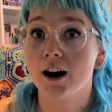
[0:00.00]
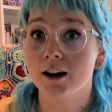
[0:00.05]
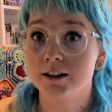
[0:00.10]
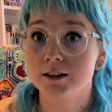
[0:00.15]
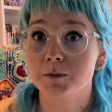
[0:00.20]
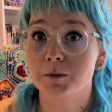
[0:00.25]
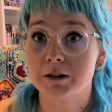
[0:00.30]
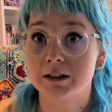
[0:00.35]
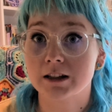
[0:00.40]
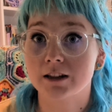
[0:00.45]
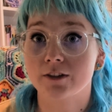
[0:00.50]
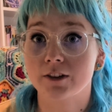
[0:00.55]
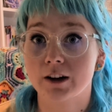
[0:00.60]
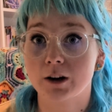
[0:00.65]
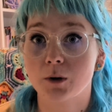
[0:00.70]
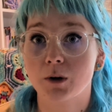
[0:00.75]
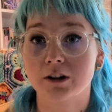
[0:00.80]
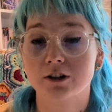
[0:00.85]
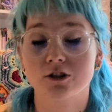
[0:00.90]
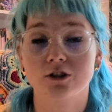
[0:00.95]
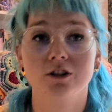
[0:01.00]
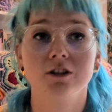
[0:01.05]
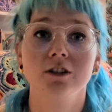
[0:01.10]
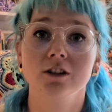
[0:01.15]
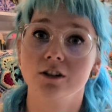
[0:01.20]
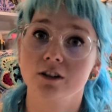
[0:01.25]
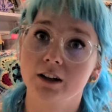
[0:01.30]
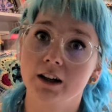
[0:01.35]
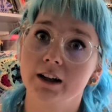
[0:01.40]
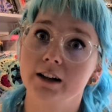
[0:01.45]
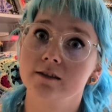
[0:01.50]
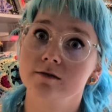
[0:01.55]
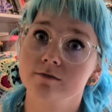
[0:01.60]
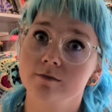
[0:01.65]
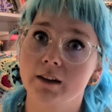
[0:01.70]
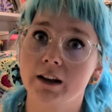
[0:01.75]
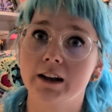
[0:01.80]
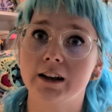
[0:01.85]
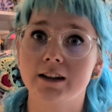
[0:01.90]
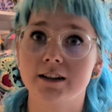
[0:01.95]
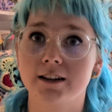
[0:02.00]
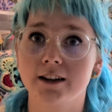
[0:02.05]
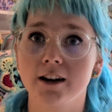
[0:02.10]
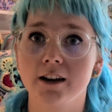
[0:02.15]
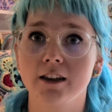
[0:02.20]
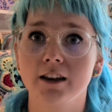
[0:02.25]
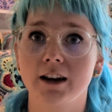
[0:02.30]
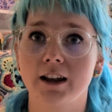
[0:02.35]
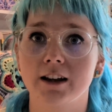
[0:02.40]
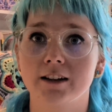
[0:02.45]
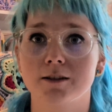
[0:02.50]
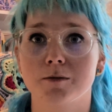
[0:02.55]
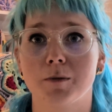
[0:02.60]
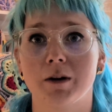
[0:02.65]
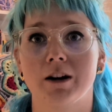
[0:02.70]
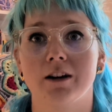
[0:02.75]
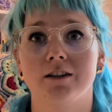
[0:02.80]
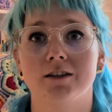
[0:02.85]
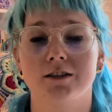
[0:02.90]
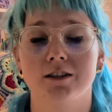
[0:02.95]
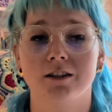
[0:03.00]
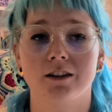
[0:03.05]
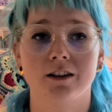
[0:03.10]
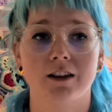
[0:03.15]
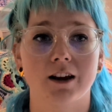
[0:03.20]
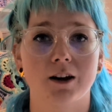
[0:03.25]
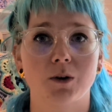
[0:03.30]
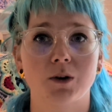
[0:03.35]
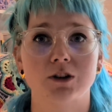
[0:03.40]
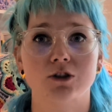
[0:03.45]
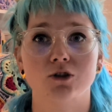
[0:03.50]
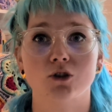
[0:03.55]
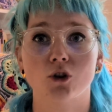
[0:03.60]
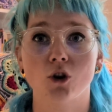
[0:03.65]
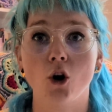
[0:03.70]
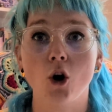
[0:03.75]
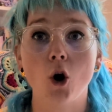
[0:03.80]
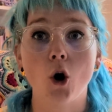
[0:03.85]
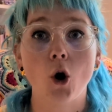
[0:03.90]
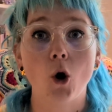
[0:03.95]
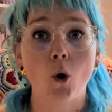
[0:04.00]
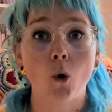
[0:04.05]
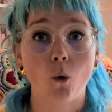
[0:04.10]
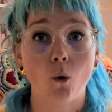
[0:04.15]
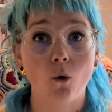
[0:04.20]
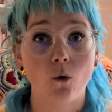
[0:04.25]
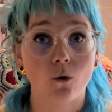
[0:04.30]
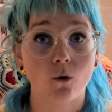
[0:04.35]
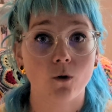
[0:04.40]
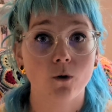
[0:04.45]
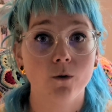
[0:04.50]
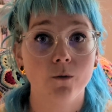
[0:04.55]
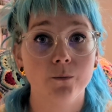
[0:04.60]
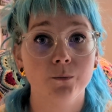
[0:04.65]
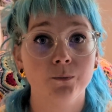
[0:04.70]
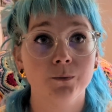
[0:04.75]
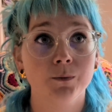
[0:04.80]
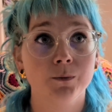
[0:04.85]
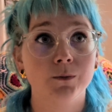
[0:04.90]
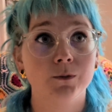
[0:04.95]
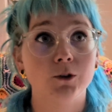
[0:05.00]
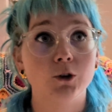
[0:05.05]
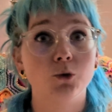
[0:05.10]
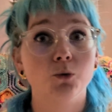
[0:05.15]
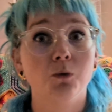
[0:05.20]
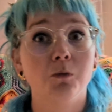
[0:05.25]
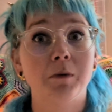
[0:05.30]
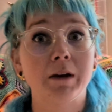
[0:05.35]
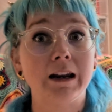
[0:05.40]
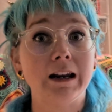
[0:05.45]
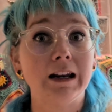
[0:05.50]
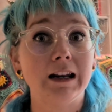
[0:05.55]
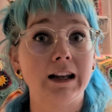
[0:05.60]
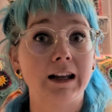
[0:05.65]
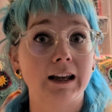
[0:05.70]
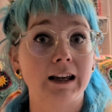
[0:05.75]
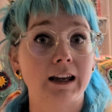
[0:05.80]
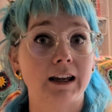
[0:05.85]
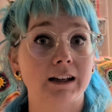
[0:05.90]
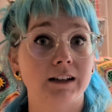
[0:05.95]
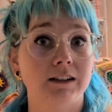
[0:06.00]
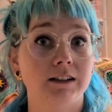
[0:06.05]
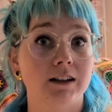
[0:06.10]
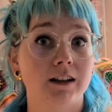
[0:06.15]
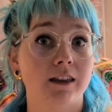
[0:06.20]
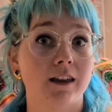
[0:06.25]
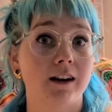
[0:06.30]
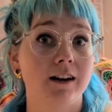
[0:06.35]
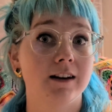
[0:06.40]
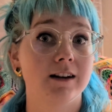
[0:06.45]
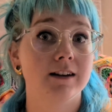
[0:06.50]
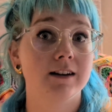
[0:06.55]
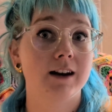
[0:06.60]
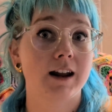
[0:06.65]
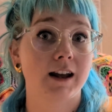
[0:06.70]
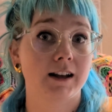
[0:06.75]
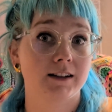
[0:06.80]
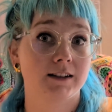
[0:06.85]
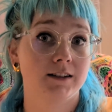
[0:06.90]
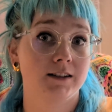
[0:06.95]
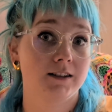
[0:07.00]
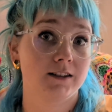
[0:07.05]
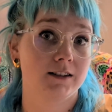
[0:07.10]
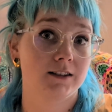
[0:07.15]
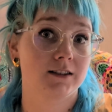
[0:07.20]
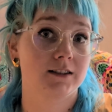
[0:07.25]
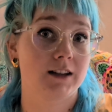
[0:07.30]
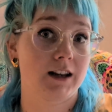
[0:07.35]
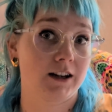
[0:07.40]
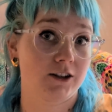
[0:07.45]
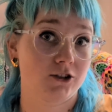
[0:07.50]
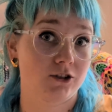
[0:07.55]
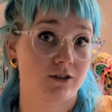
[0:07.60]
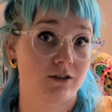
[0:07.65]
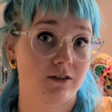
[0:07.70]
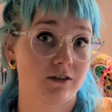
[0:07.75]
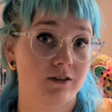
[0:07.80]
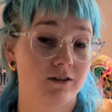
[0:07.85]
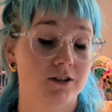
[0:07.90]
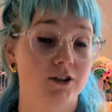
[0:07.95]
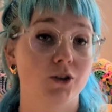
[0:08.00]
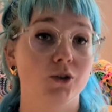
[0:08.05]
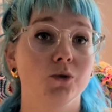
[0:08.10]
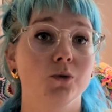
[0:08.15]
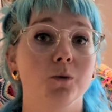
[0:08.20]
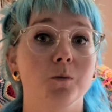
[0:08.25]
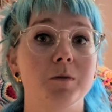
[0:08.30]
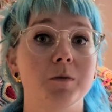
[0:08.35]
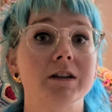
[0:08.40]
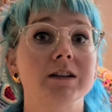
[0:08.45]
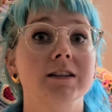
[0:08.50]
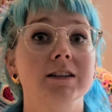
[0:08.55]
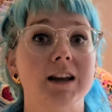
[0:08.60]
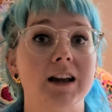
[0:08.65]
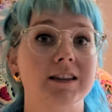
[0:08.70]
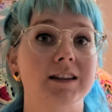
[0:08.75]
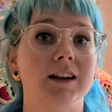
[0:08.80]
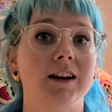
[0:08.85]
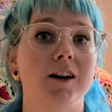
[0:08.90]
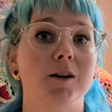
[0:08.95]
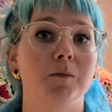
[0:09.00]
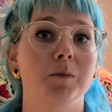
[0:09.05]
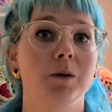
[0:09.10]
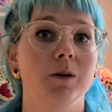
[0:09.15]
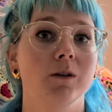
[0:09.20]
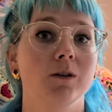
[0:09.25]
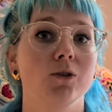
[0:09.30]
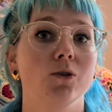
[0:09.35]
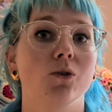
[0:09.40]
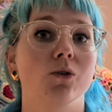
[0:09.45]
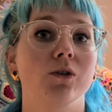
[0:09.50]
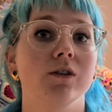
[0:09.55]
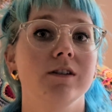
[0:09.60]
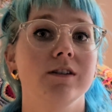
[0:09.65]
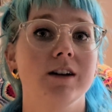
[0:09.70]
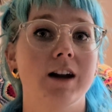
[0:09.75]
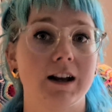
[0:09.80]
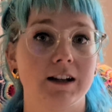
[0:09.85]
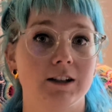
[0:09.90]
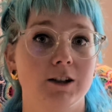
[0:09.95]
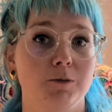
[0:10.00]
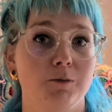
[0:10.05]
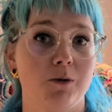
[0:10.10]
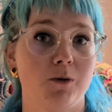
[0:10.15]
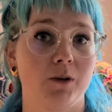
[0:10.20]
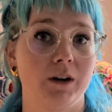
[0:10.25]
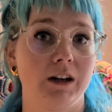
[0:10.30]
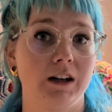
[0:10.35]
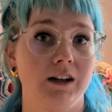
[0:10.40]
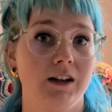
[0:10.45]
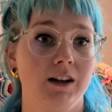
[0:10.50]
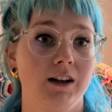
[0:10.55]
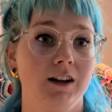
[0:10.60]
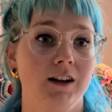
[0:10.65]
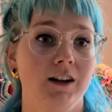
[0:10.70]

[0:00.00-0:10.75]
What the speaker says: a specific question and you're like, here's another letter to my answer to that question. Or you will be linking to the next section. So you will be setting up your next point